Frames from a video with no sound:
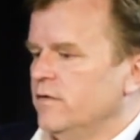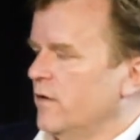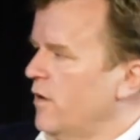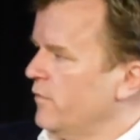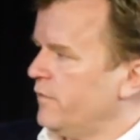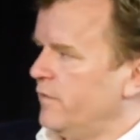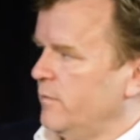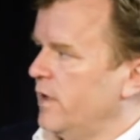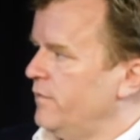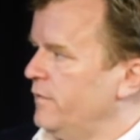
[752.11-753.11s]
They're
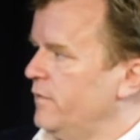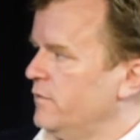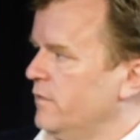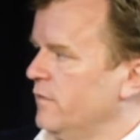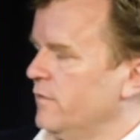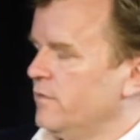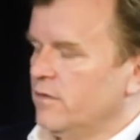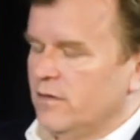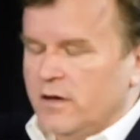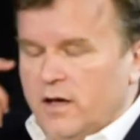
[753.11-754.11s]
overseen by physicians.
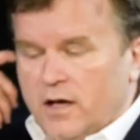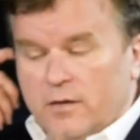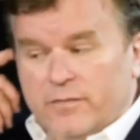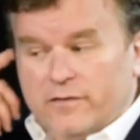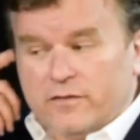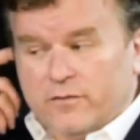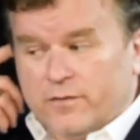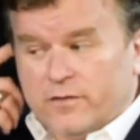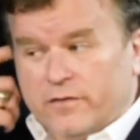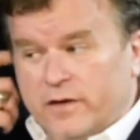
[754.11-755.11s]
That's the
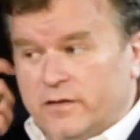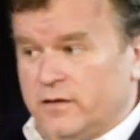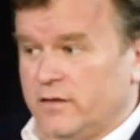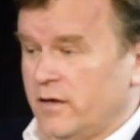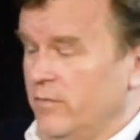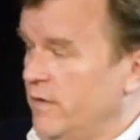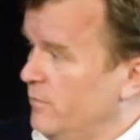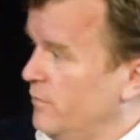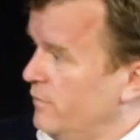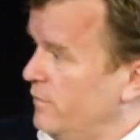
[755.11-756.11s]
first thing that kind of makes it more efficient. I think